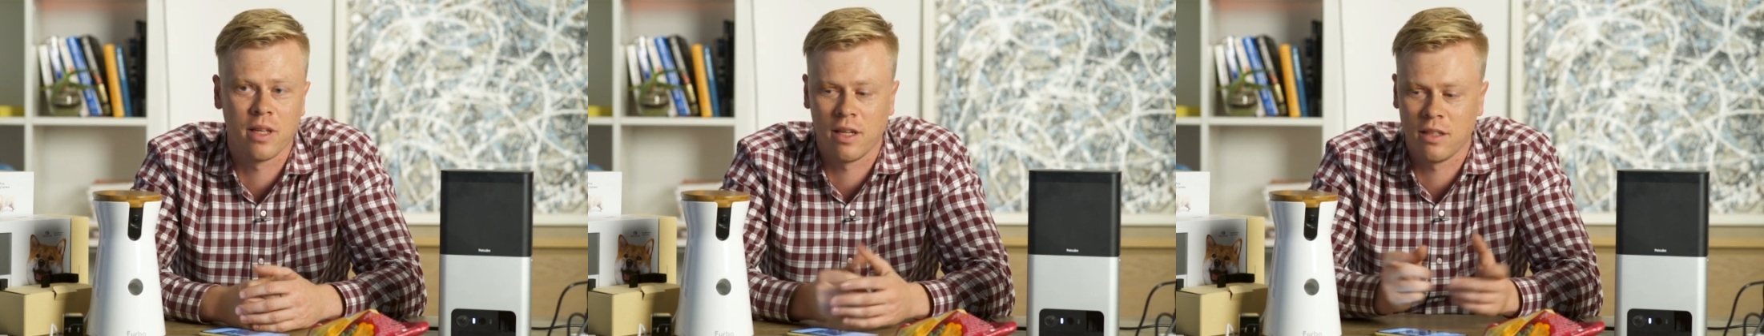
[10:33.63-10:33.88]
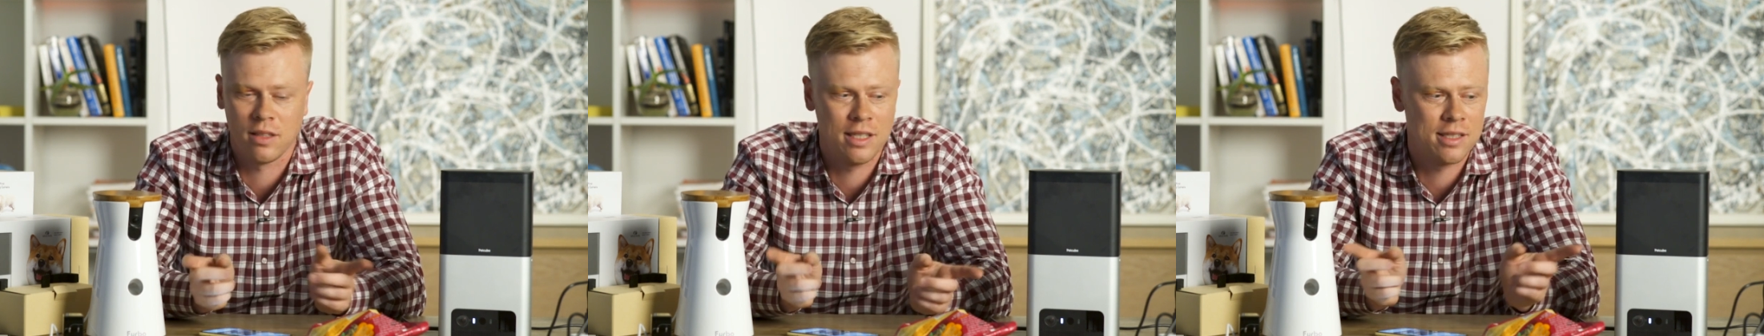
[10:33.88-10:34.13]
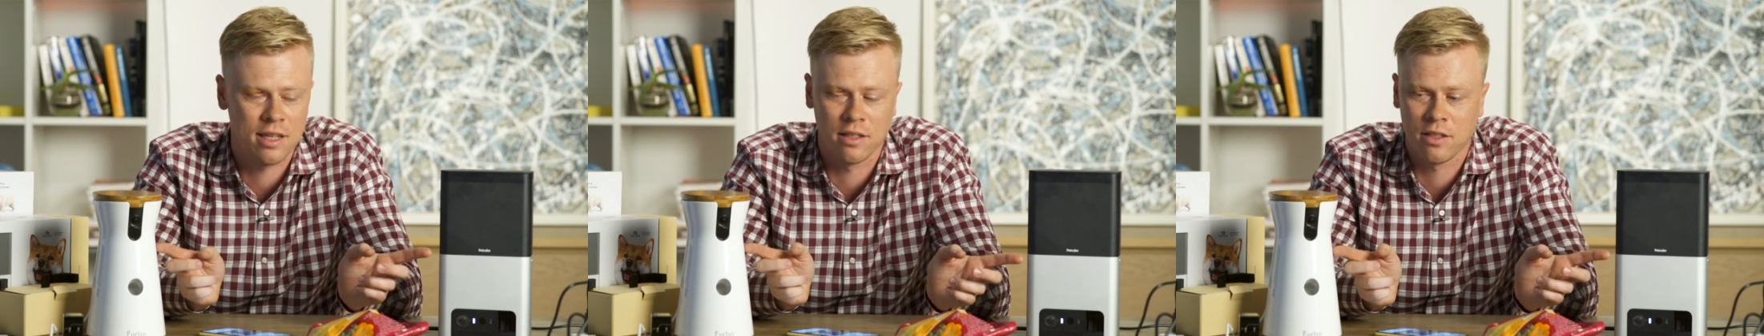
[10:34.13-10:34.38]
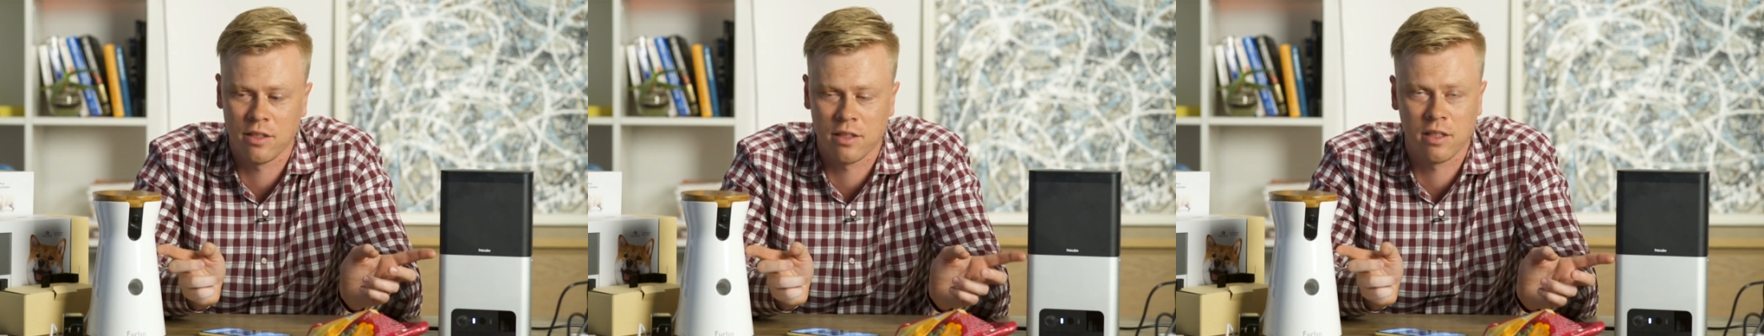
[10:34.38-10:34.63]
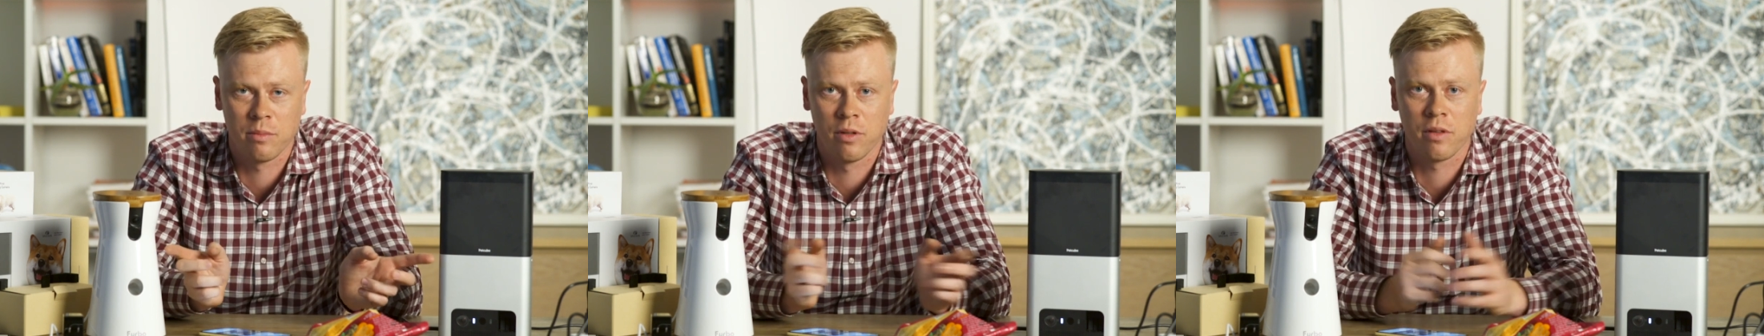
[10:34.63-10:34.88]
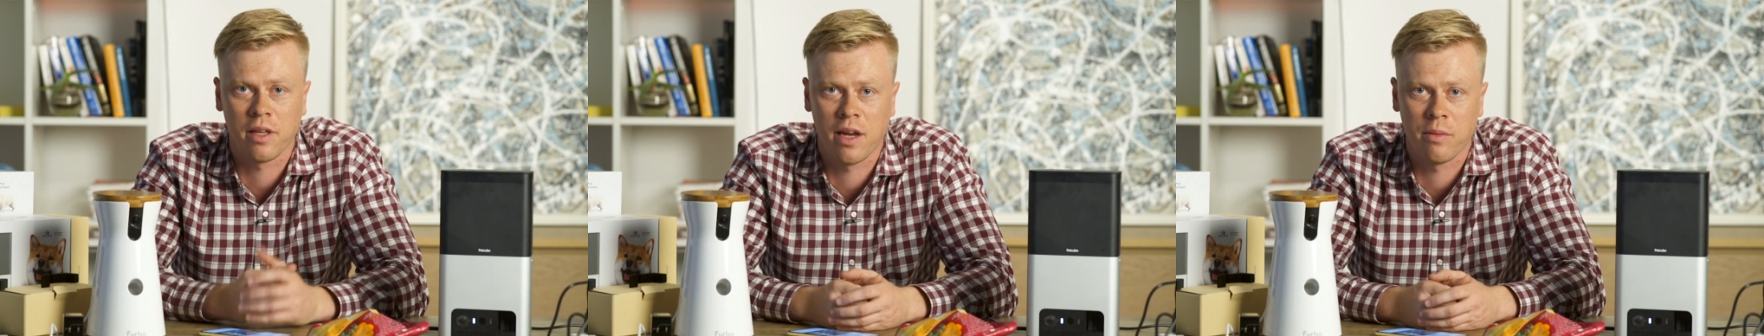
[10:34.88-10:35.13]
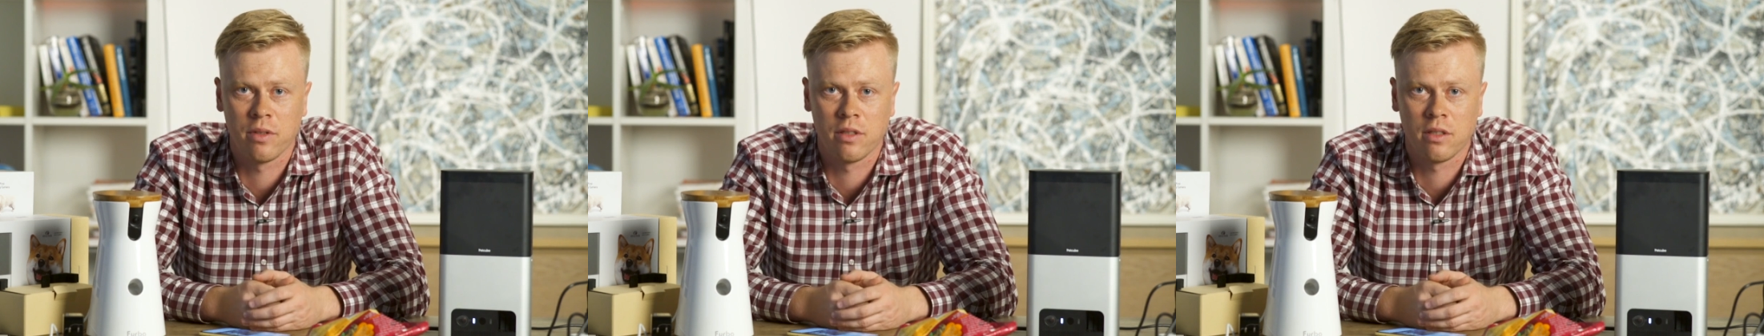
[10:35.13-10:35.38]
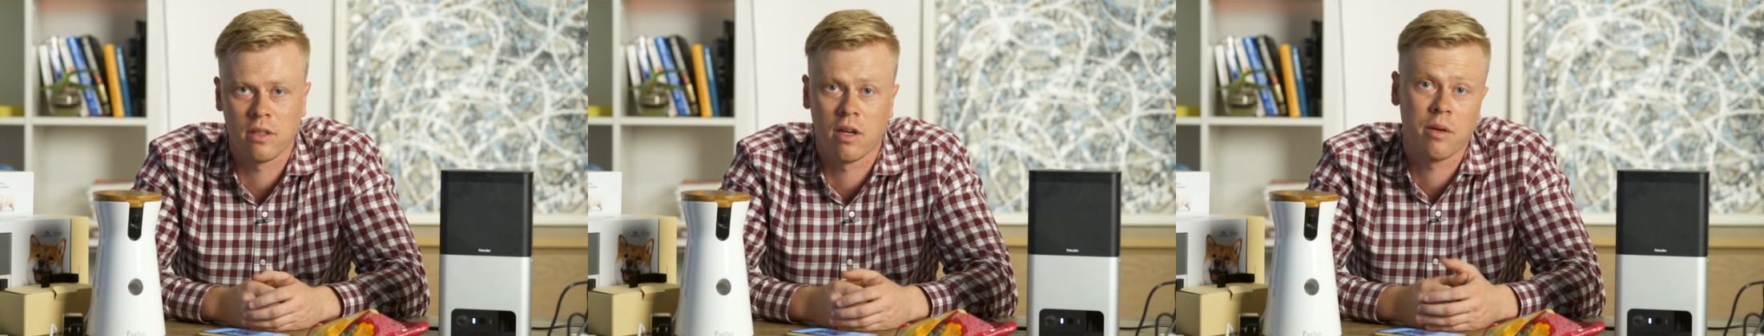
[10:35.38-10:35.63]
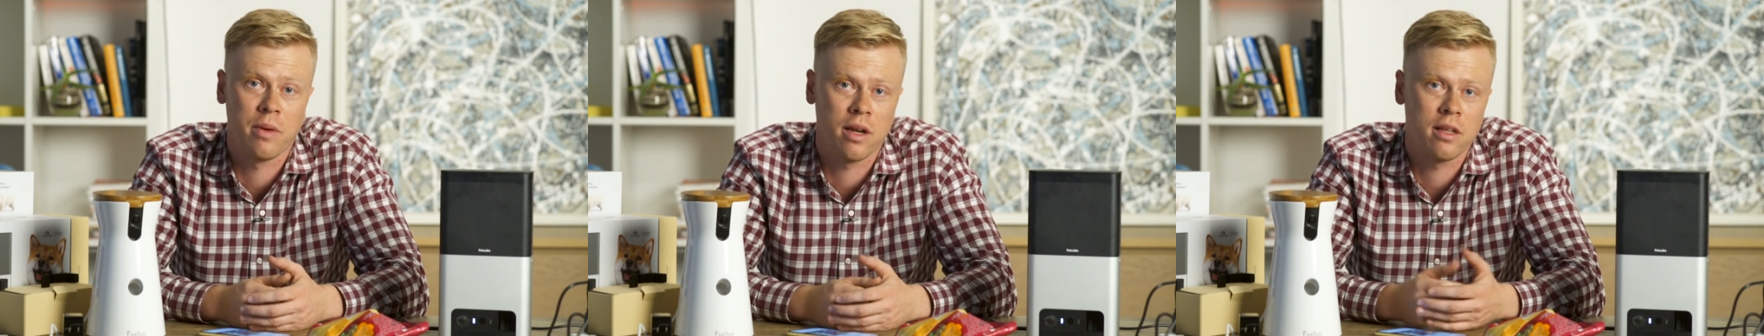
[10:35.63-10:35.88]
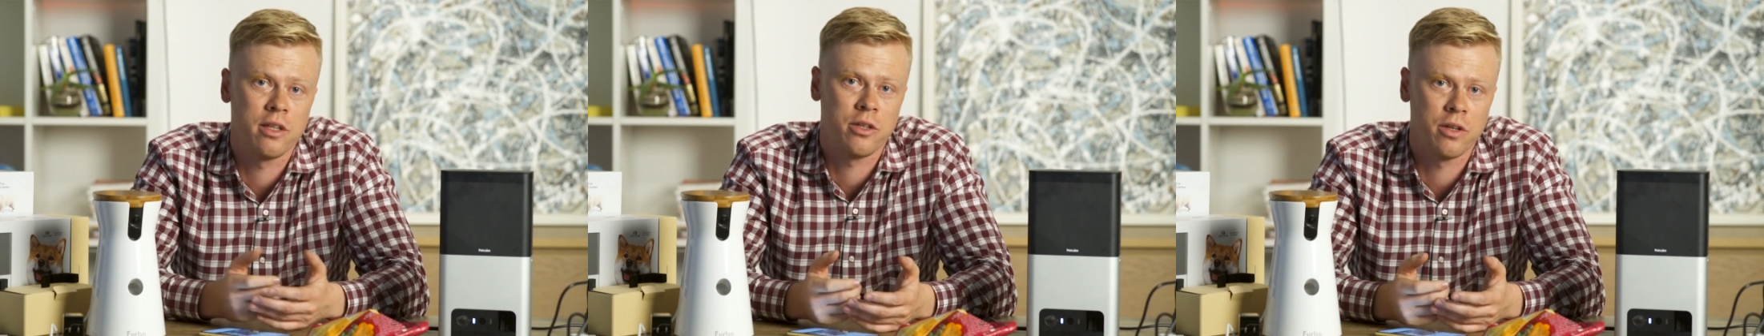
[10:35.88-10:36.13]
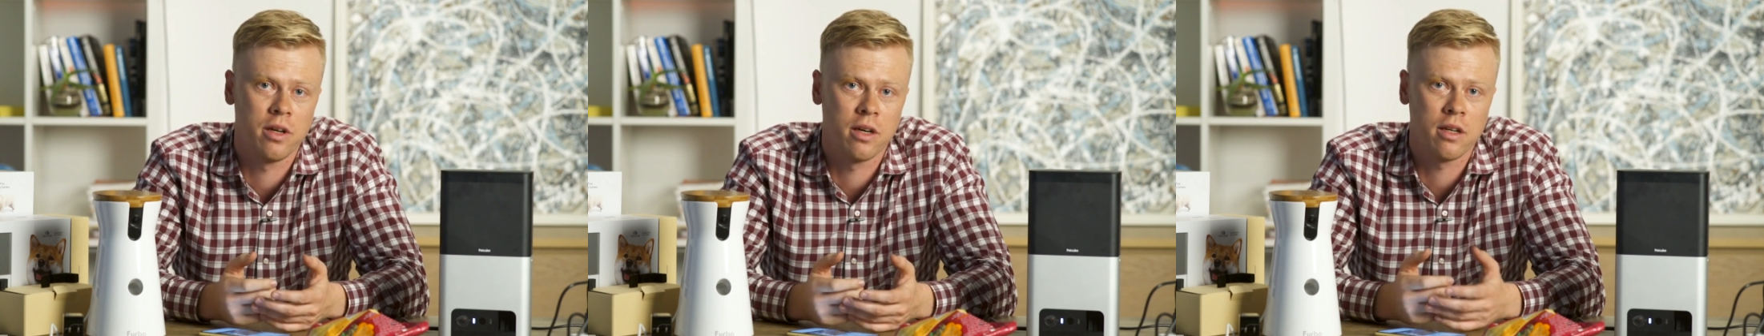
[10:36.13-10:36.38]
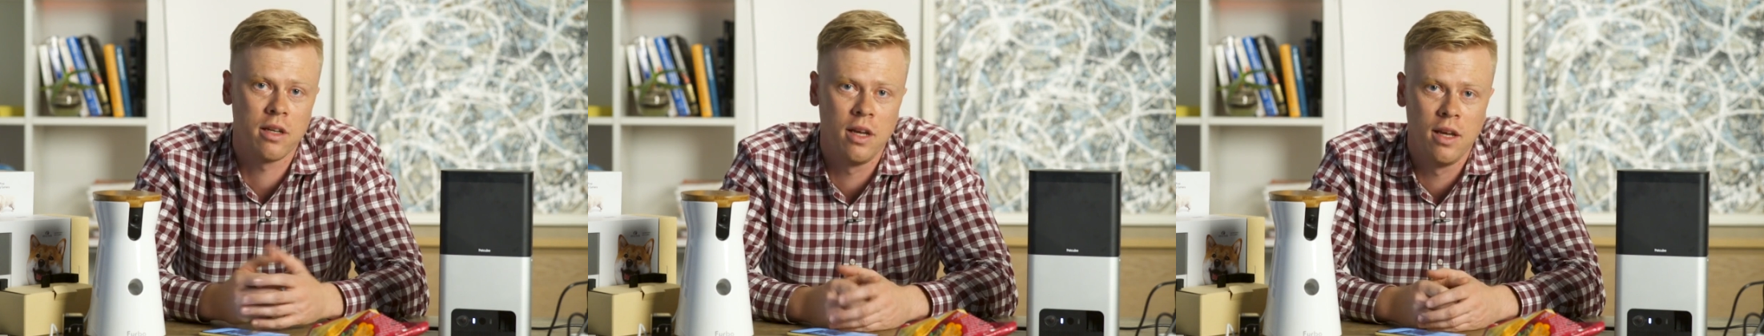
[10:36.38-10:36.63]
that these sensors on both cameras automatically turn on